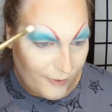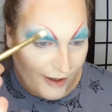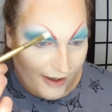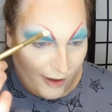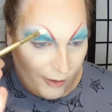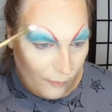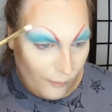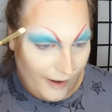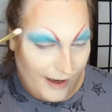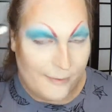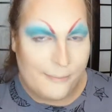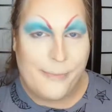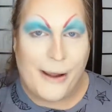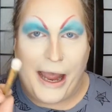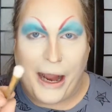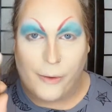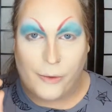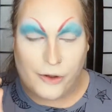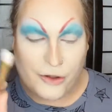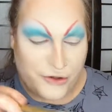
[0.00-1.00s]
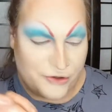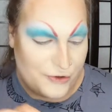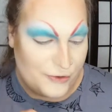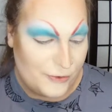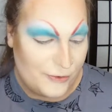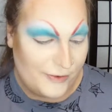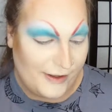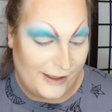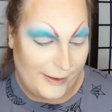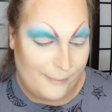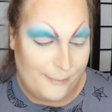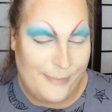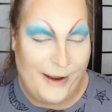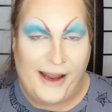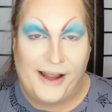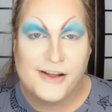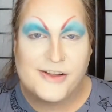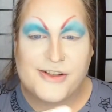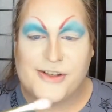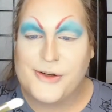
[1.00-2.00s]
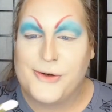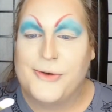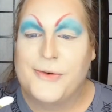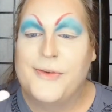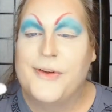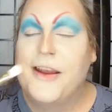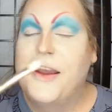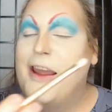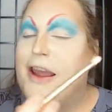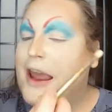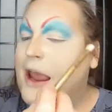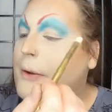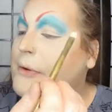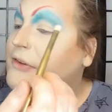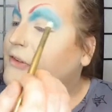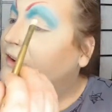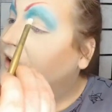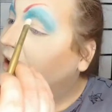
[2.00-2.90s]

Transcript: wearing a white power suit, like a pantsuit. It was